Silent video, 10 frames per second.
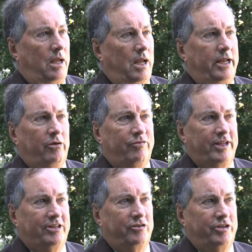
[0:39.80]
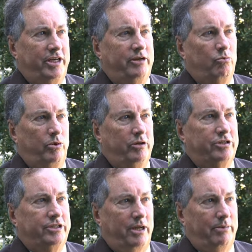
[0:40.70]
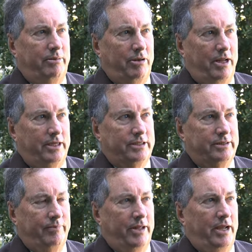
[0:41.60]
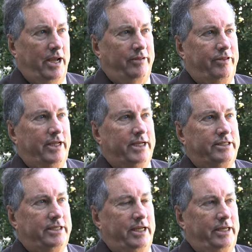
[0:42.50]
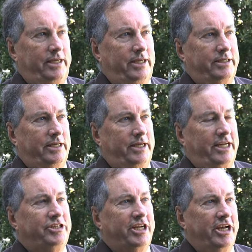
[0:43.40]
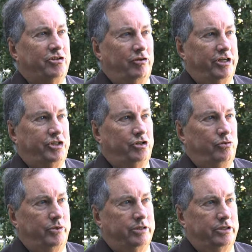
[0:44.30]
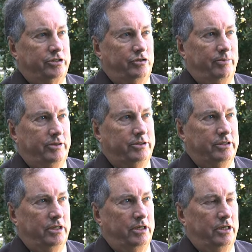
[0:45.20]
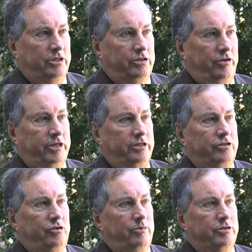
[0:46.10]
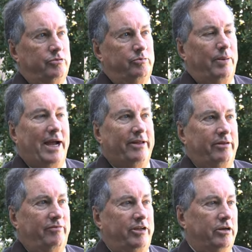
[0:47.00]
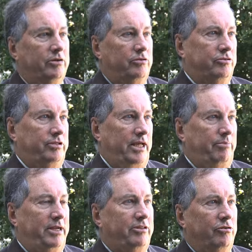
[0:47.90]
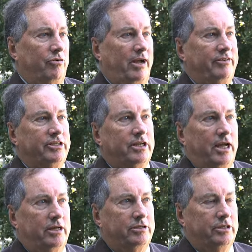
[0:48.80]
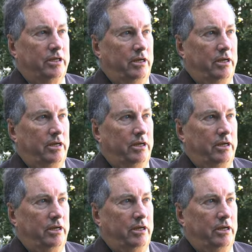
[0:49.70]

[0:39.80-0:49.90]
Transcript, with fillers: I don't think there's any real stumbling blocks. I think it's a it's an educational issue with consumers. So the consumers who buy the vehicles that meet their driving styles